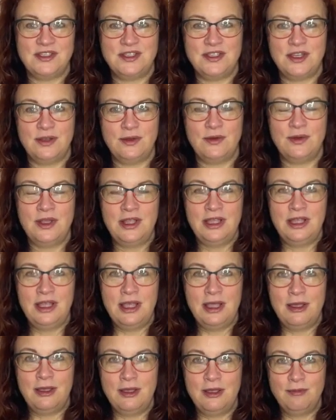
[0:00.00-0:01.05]
So
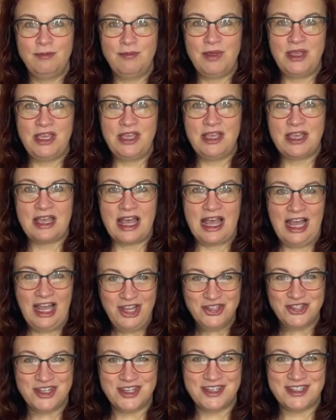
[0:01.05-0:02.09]
be
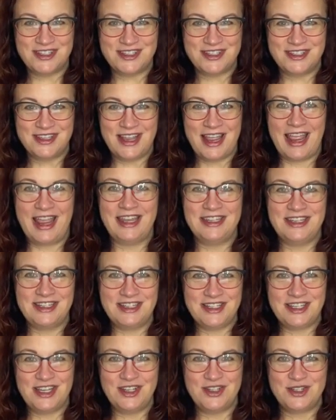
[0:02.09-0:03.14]
conscious and
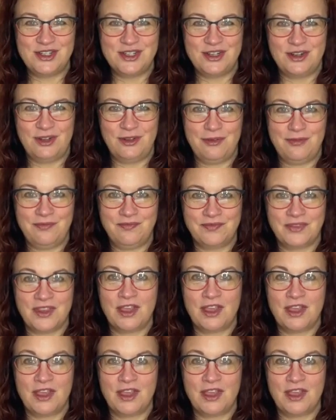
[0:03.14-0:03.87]
intentional